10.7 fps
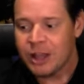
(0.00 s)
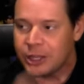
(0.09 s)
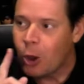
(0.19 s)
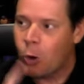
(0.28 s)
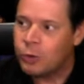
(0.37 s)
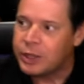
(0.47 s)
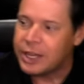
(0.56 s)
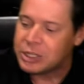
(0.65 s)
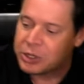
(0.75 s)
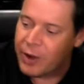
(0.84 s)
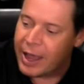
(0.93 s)
The only
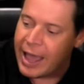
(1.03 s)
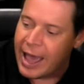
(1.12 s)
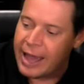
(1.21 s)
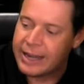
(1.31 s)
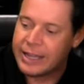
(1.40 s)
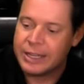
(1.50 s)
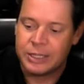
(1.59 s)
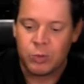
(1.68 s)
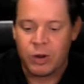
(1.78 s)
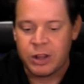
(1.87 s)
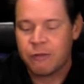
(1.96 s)
issue I had
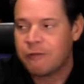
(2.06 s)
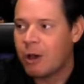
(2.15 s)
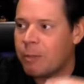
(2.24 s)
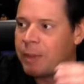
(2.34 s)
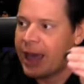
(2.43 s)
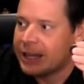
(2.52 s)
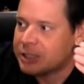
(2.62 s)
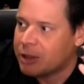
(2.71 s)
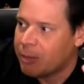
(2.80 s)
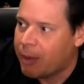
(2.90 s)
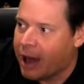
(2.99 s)
is one of the felt
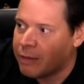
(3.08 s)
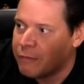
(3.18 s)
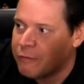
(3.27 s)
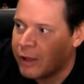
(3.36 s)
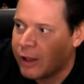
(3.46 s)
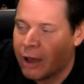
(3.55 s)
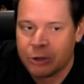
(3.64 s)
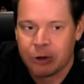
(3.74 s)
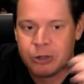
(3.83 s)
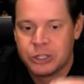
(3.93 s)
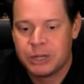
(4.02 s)
pads on the bottom fell out
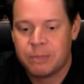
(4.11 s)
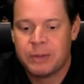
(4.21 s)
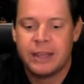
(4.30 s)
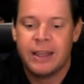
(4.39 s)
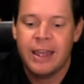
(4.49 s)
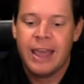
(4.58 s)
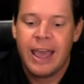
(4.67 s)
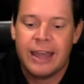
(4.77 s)
during shipping,